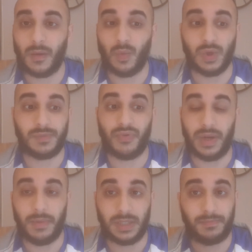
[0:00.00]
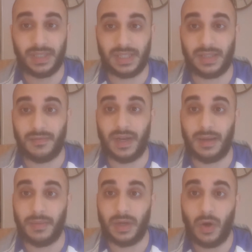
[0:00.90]
was pretty much business
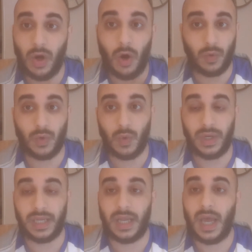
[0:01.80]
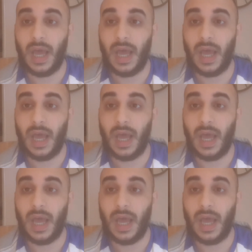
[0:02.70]
development, cold calling,